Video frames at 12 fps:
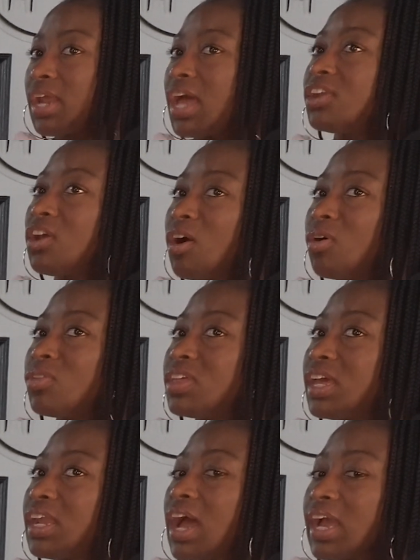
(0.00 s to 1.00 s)
But I know
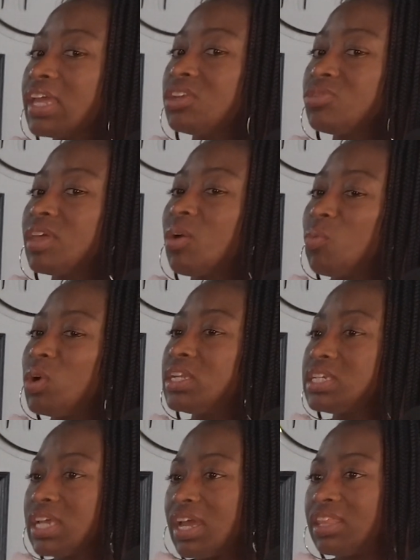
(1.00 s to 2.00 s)
that I can do that
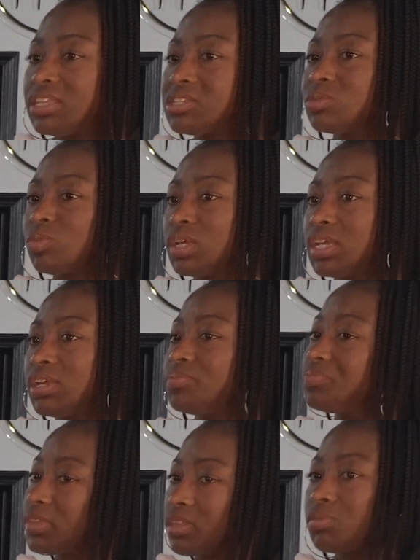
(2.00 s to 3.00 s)
one day this
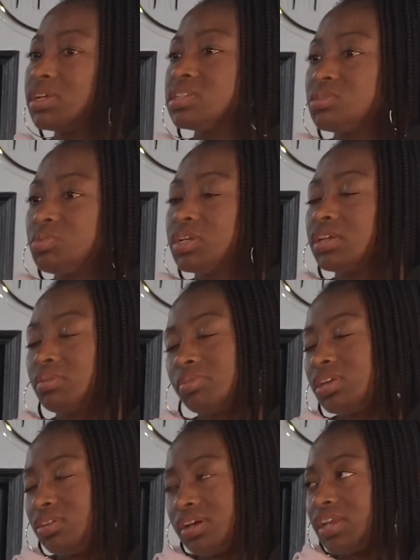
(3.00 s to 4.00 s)
week. The rest of the week,
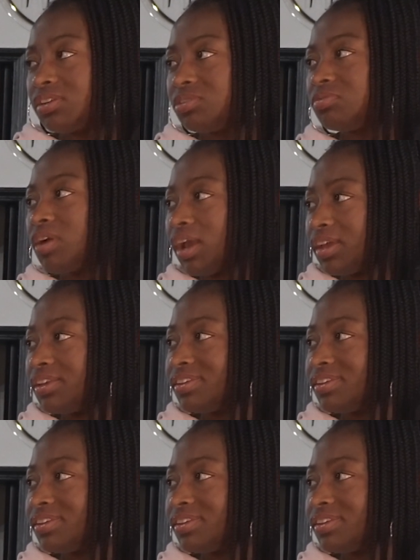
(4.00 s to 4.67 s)
you got to do right.